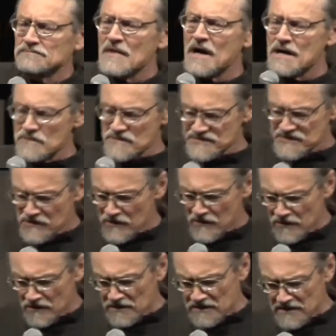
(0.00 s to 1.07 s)
I was
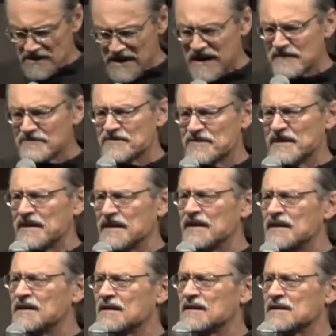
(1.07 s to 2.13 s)
called
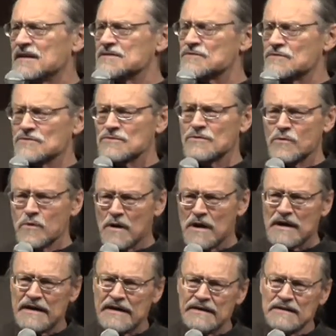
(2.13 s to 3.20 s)
Avi, and I don't know
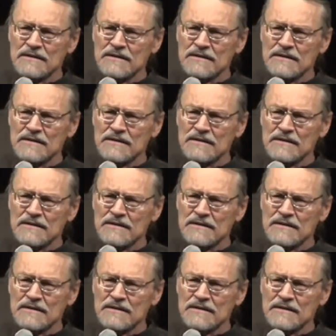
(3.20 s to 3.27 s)
why,